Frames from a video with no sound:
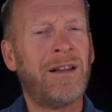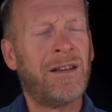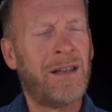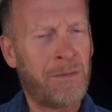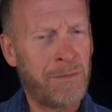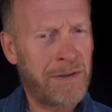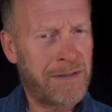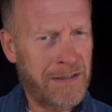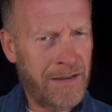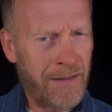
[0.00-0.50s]

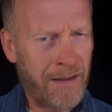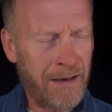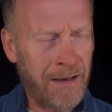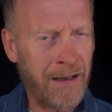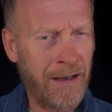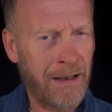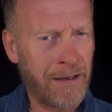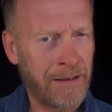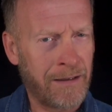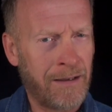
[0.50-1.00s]
Let me say that
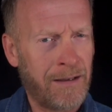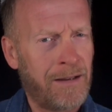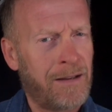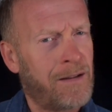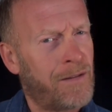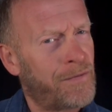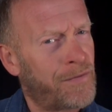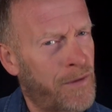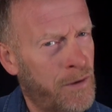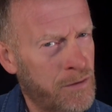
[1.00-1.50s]
again.
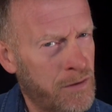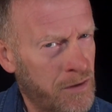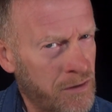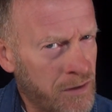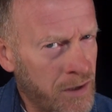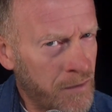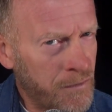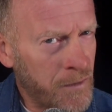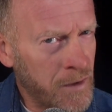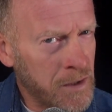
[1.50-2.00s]
There's a
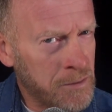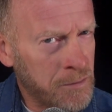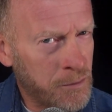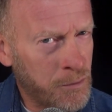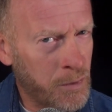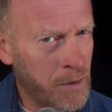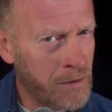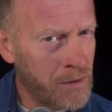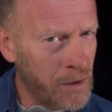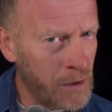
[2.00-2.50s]
difference
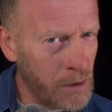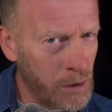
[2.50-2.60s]
between the